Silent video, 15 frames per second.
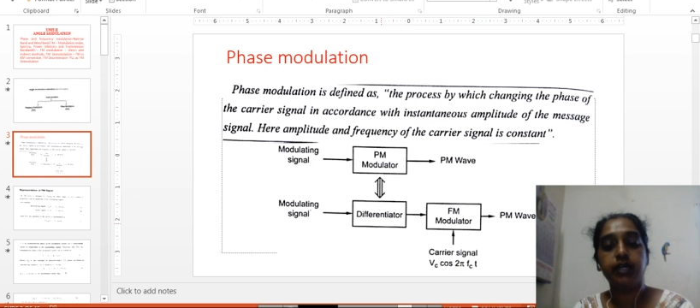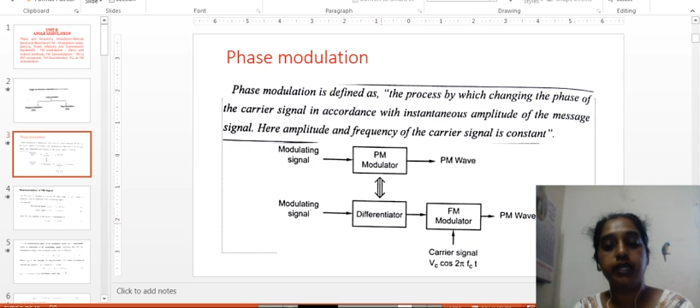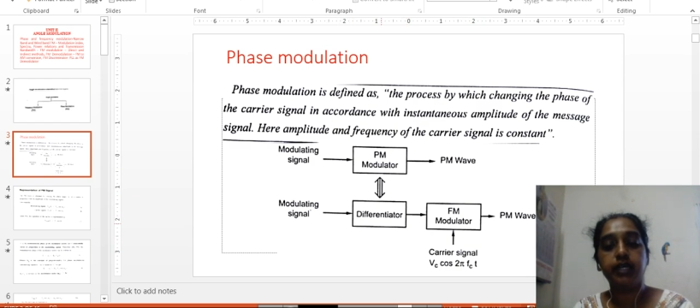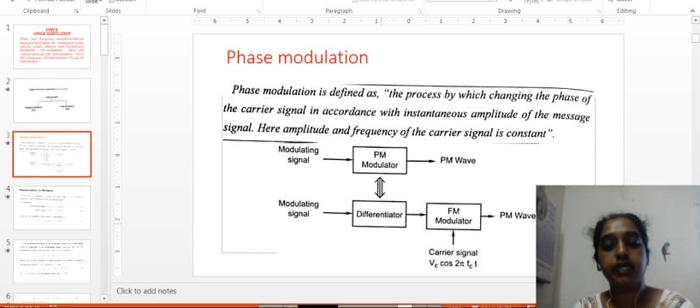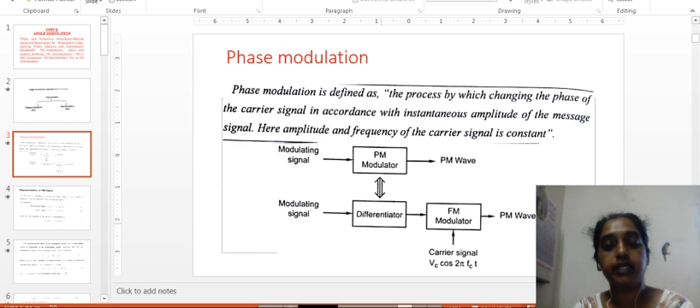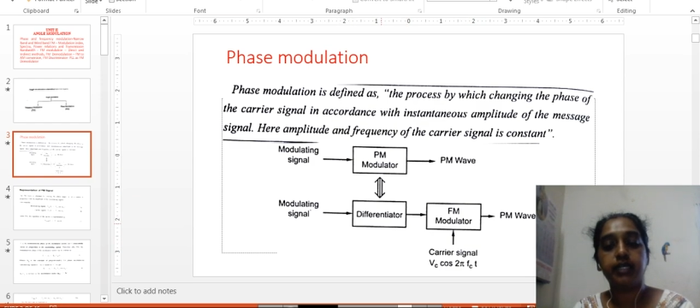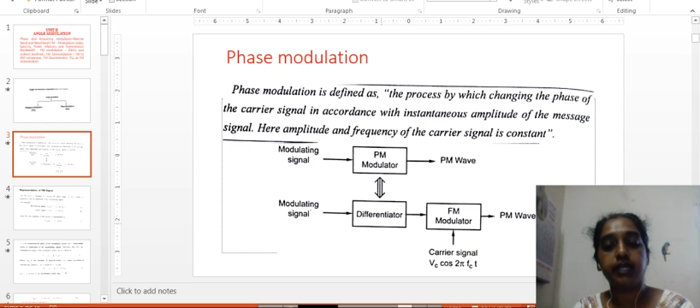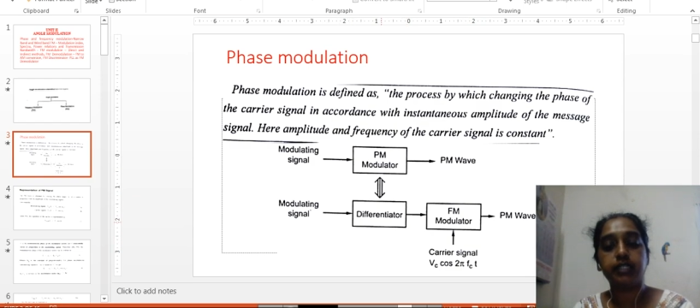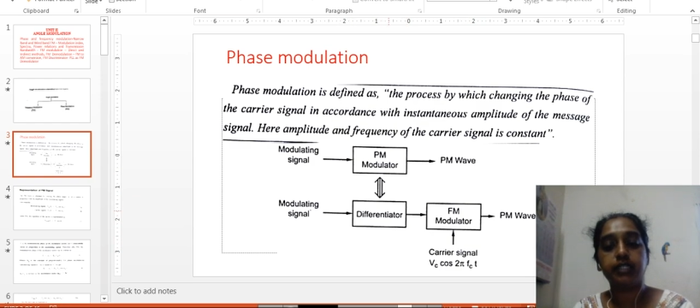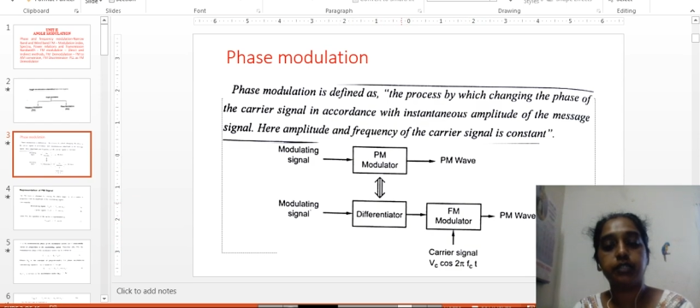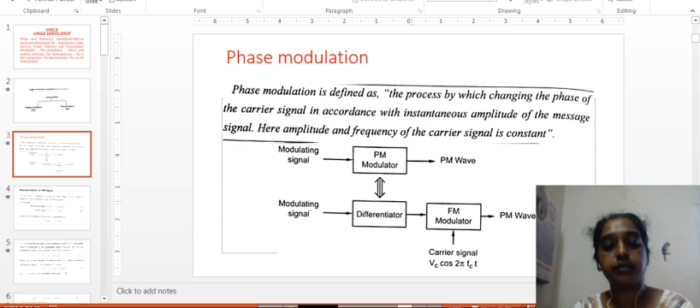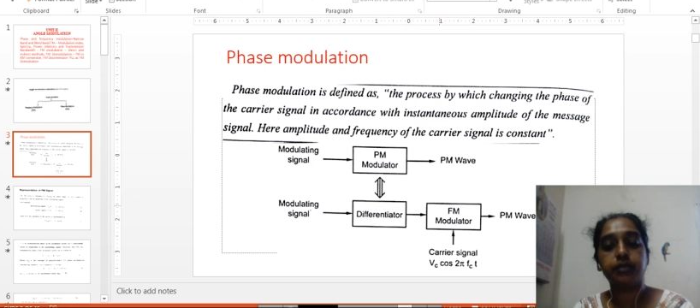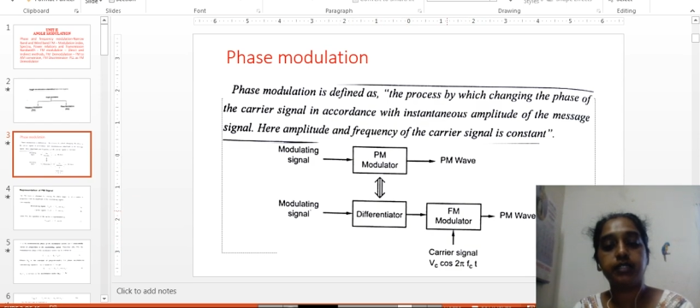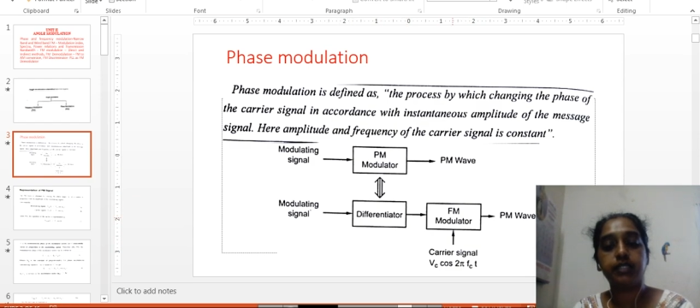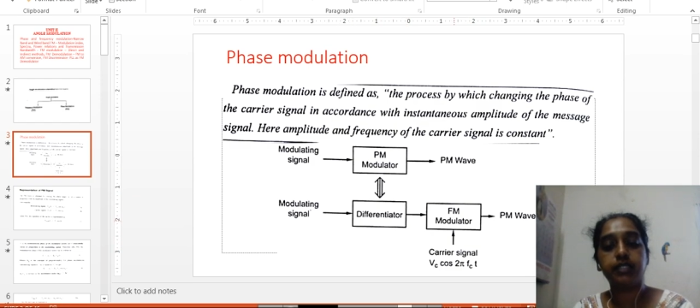it has to
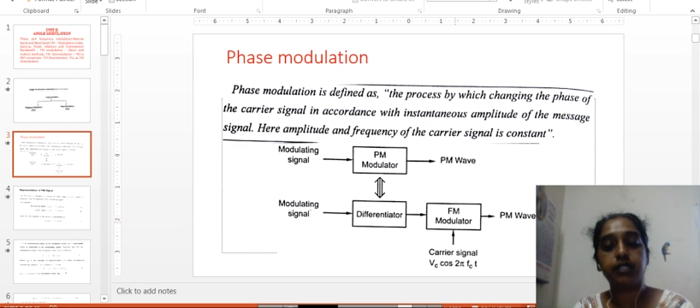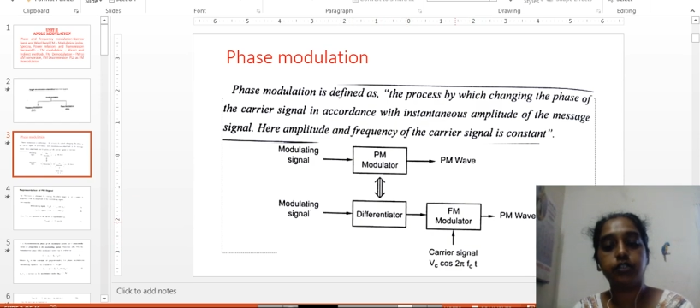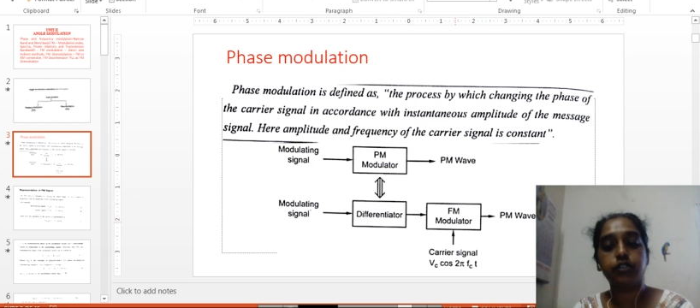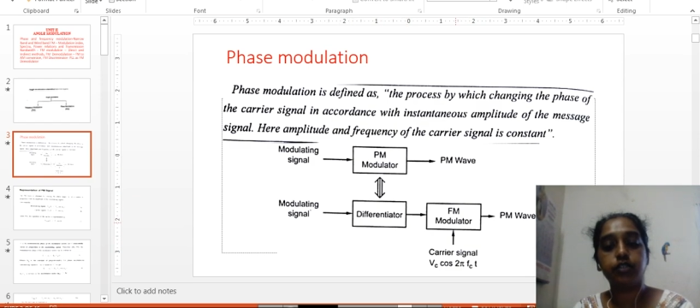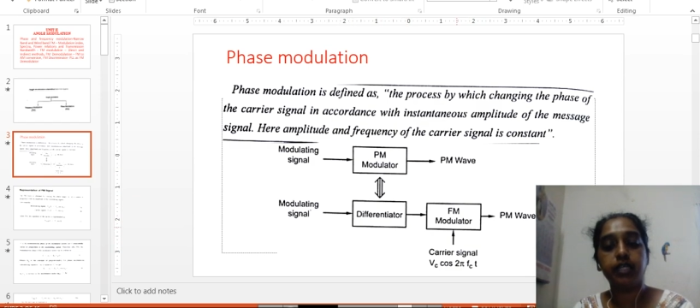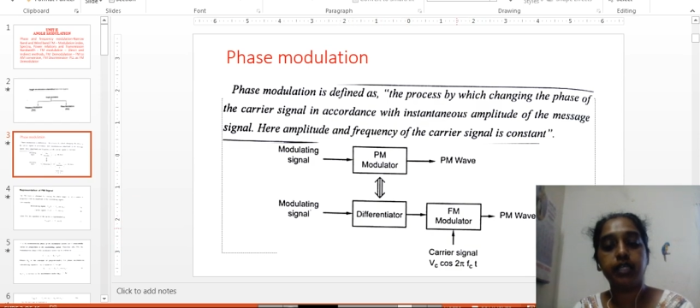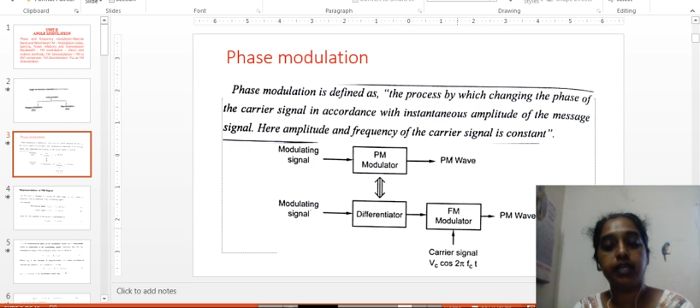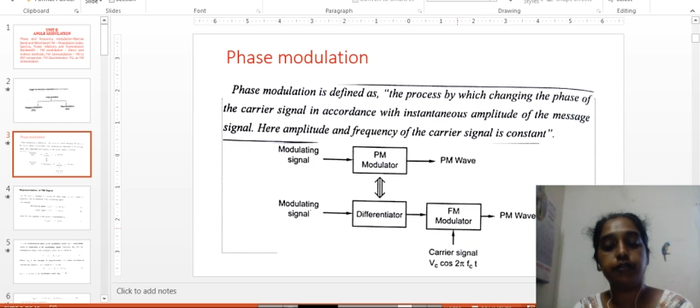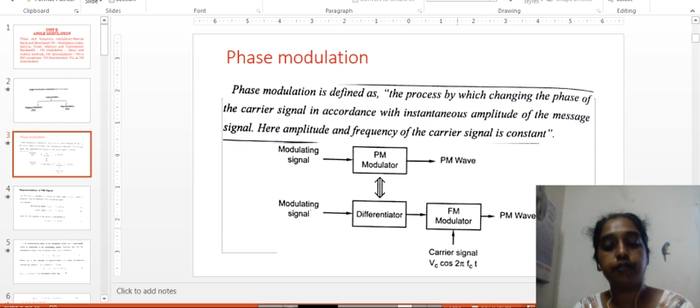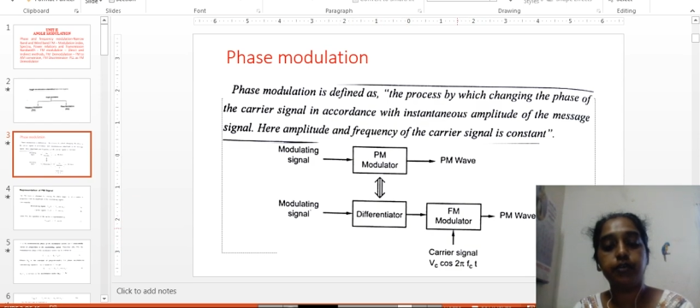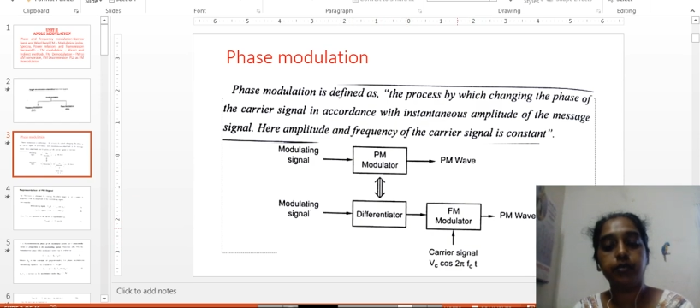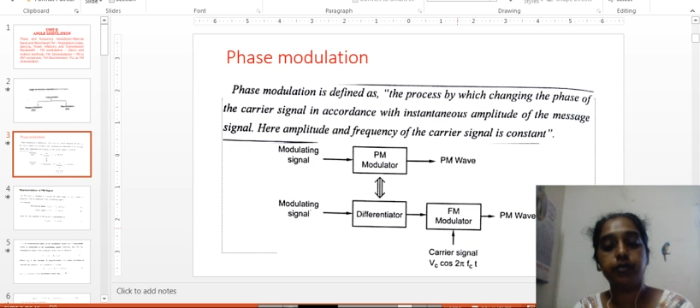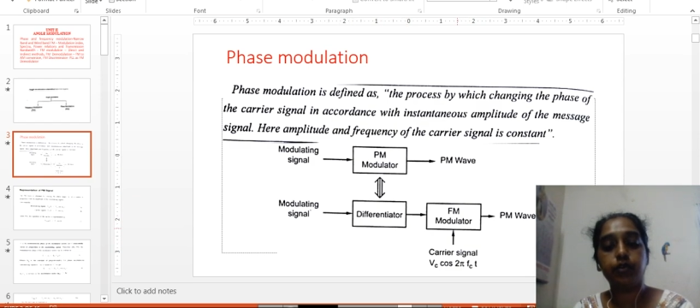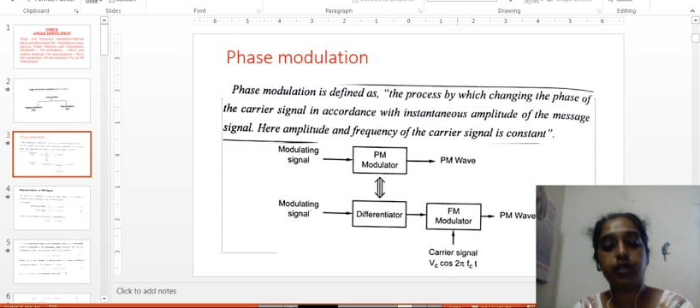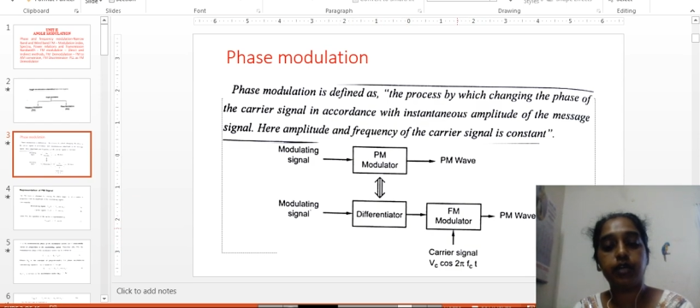be sent to the FM
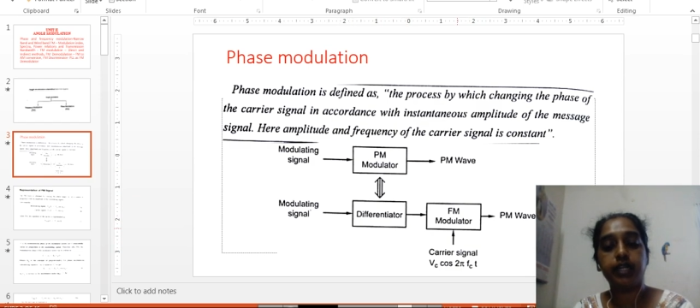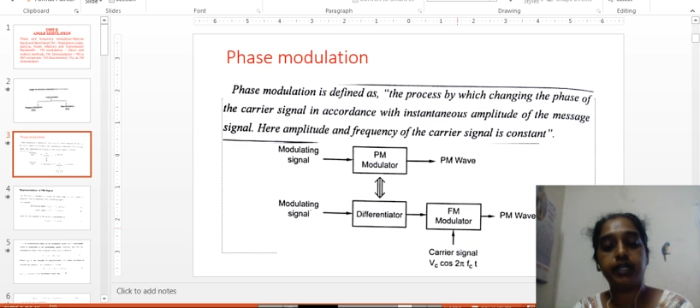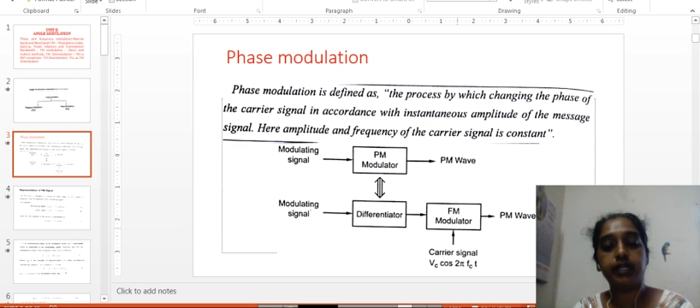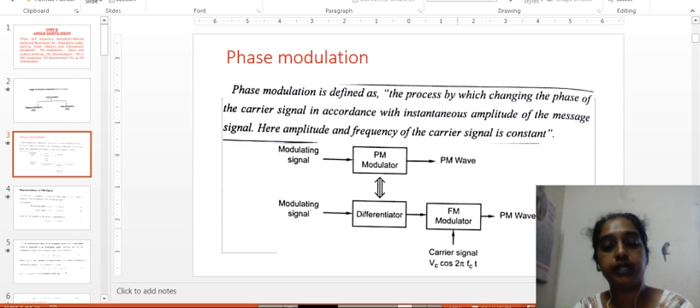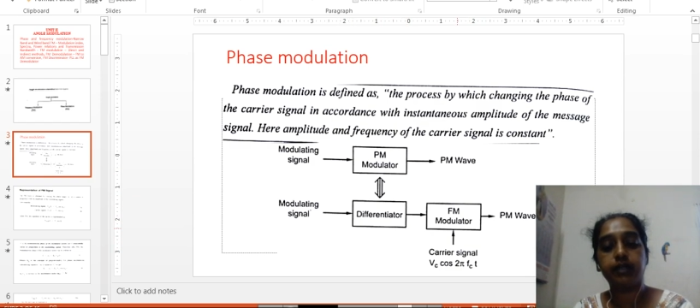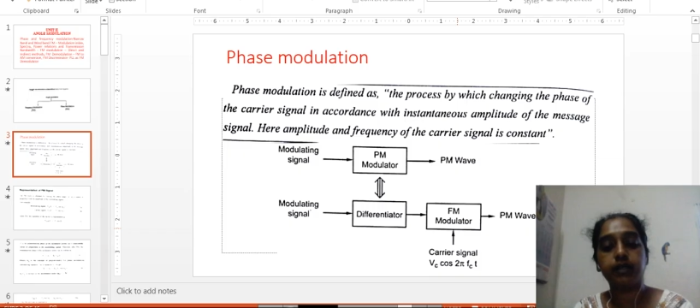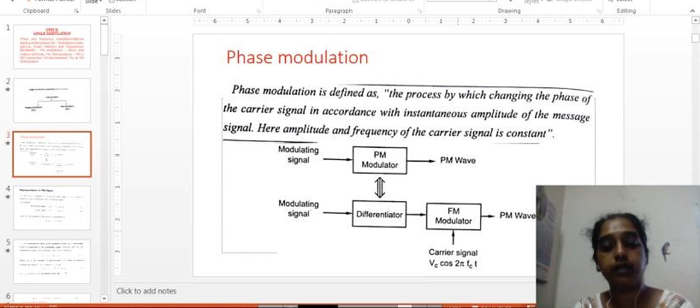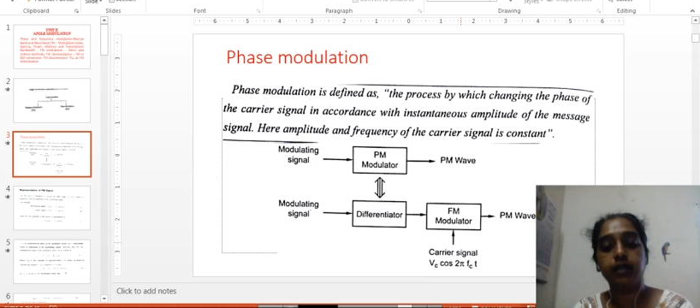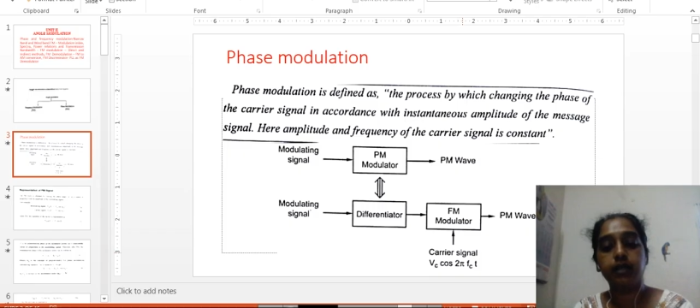modulator